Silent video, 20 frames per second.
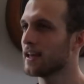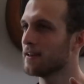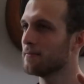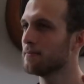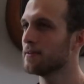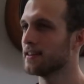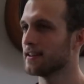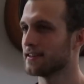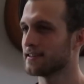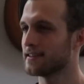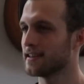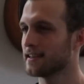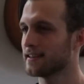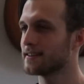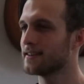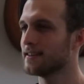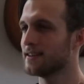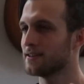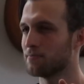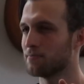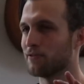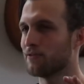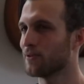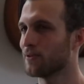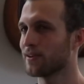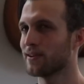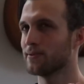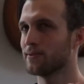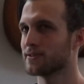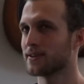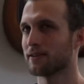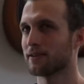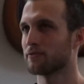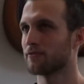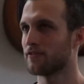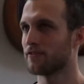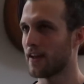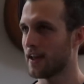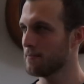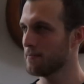him in the 60s before he was like
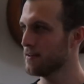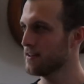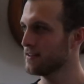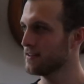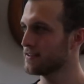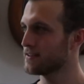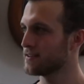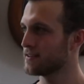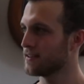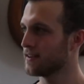famous.